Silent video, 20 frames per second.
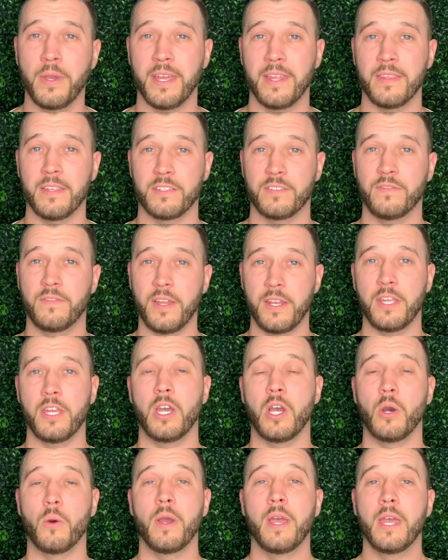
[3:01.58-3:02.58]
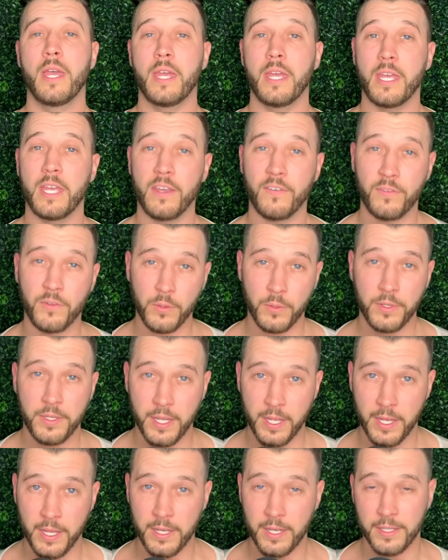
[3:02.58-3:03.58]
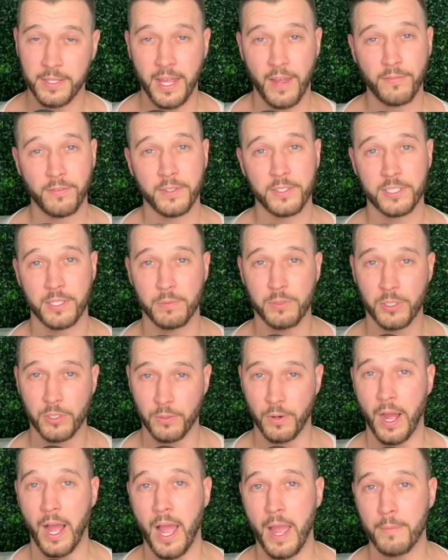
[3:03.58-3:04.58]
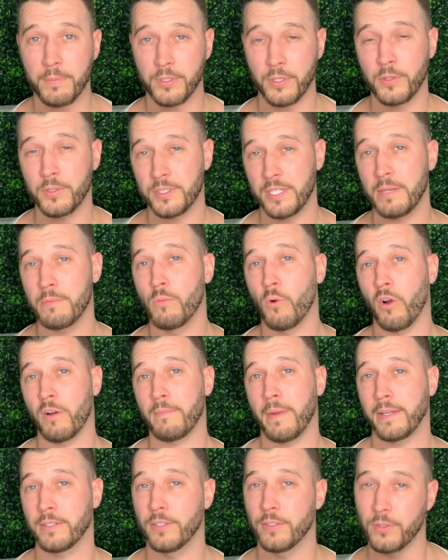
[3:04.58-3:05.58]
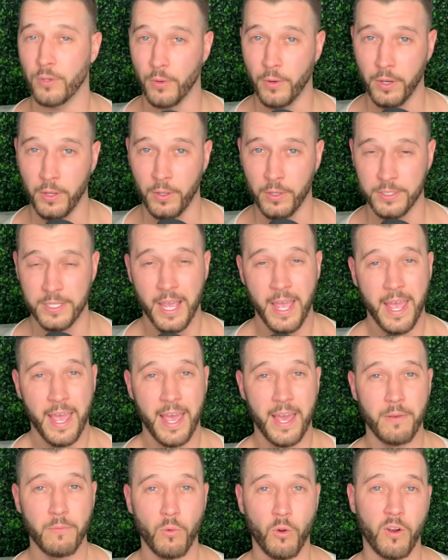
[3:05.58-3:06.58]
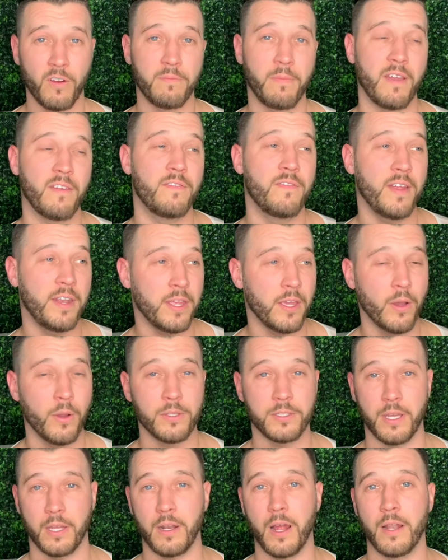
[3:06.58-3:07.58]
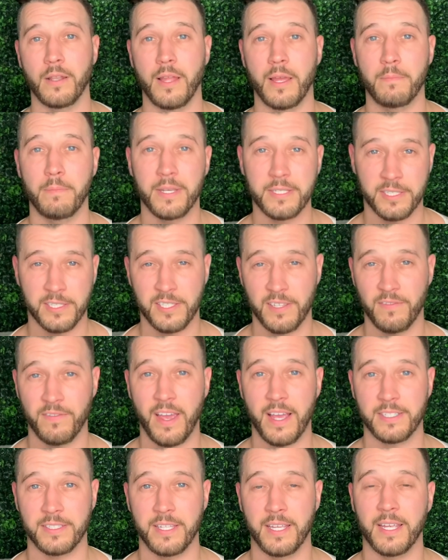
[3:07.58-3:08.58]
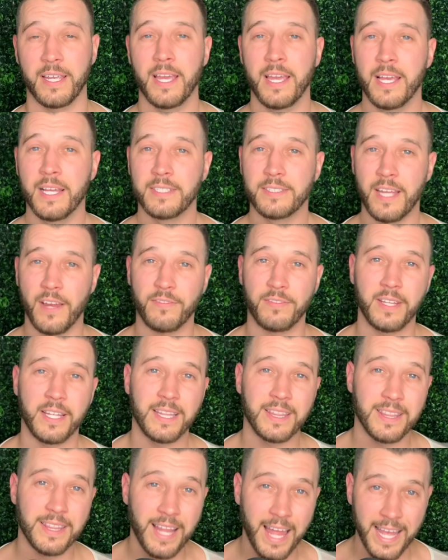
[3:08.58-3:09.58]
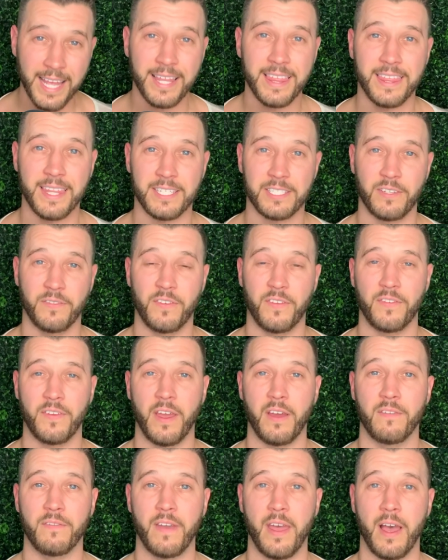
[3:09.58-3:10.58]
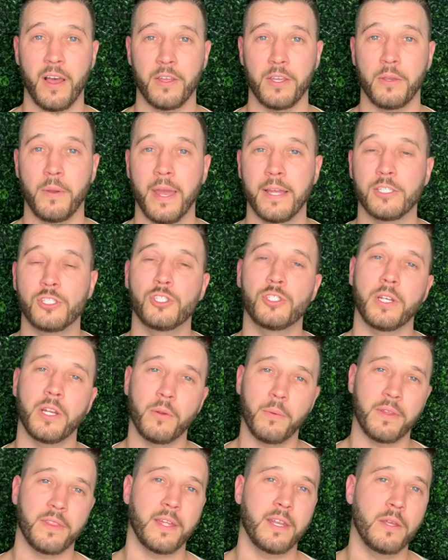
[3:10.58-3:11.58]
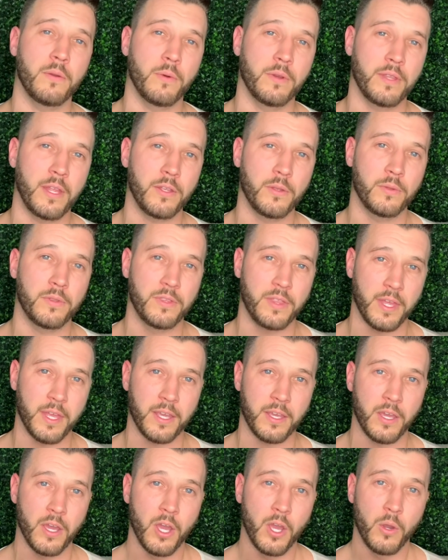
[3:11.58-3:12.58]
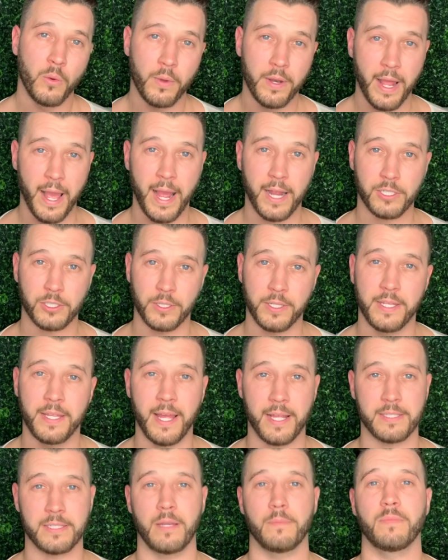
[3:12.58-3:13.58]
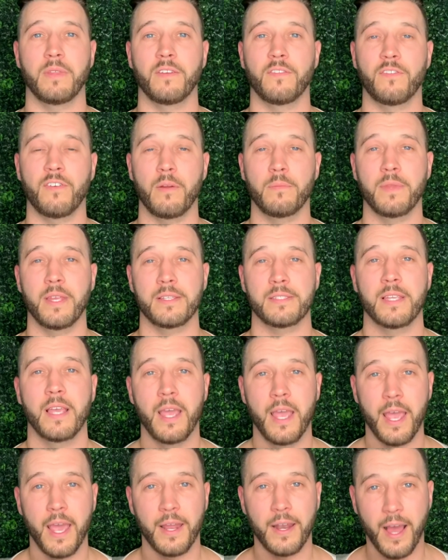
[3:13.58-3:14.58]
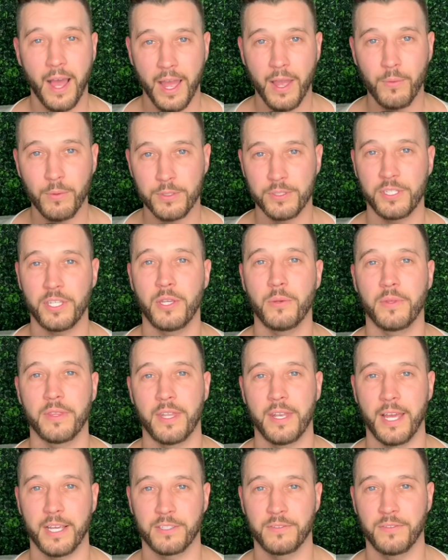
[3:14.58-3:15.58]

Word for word: in this video. If you did, definitely subscribe so you see more of my tutorials and more of my videos on online business investing. Definitely like this if you found value, and share it with anyone that you think would actually get something from this, and I will see you in the next